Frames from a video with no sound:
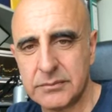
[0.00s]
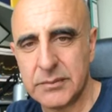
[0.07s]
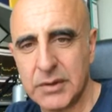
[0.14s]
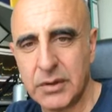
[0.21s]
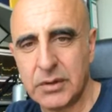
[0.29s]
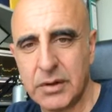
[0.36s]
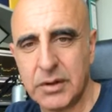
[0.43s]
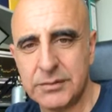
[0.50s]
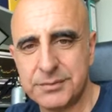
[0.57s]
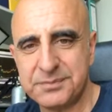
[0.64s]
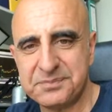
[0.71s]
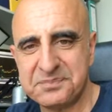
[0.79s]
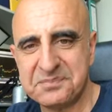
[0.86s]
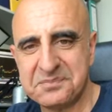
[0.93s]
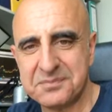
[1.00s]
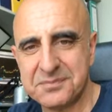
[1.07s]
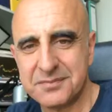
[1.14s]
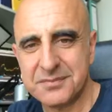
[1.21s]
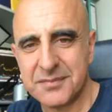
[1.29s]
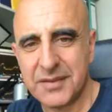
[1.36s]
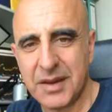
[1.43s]
hold on,
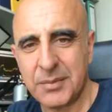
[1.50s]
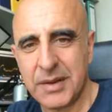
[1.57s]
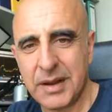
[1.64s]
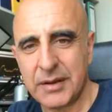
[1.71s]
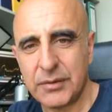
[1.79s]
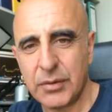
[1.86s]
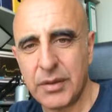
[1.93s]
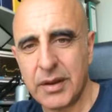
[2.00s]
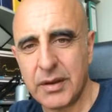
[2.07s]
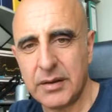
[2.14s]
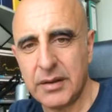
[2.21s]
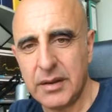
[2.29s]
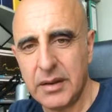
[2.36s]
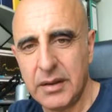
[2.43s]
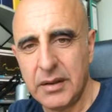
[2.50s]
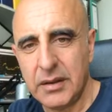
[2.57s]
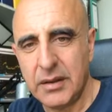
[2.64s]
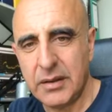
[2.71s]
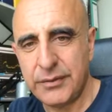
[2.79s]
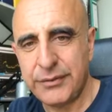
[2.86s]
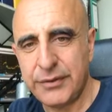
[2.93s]
I'm coming to there.
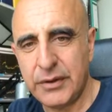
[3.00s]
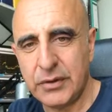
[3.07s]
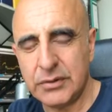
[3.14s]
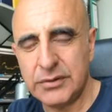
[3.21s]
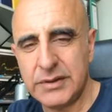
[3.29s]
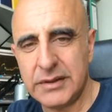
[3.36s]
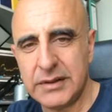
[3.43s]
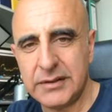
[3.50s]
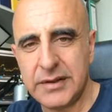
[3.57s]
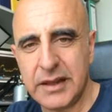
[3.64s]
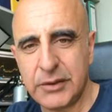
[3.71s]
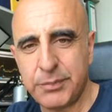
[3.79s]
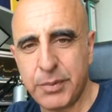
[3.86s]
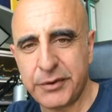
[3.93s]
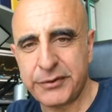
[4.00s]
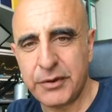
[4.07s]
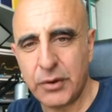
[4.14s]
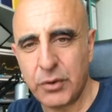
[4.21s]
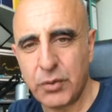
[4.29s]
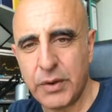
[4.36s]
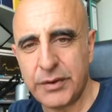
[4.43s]
If you didn't yet post
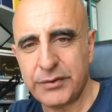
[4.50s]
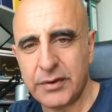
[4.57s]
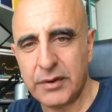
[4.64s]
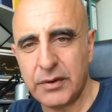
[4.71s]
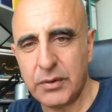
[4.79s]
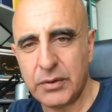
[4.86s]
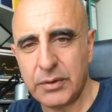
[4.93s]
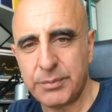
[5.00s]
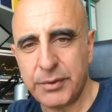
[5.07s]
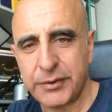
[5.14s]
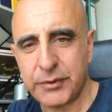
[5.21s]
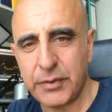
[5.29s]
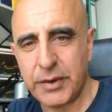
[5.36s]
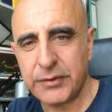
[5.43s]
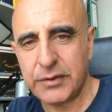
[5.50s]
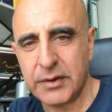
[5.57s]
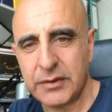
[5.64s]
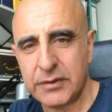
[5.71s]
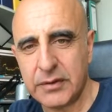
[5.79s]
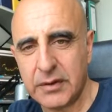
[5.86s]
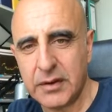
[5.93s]
your question, you can post
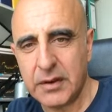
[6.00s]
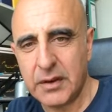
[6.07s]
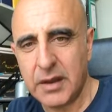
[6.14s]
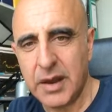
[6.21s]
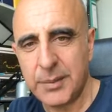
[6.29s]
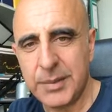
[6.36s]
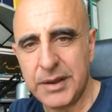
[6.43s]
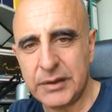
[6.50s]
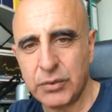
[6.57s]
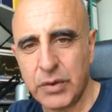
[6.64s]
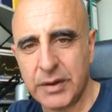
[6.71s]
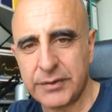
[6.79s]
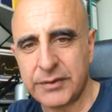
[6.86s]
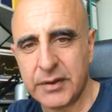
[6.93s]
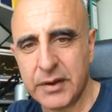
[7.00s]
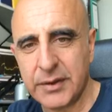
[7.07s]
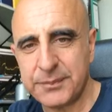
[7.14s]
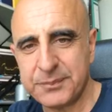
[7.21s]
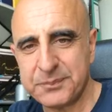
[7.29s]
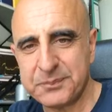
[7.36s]
questions. I'm here to answer.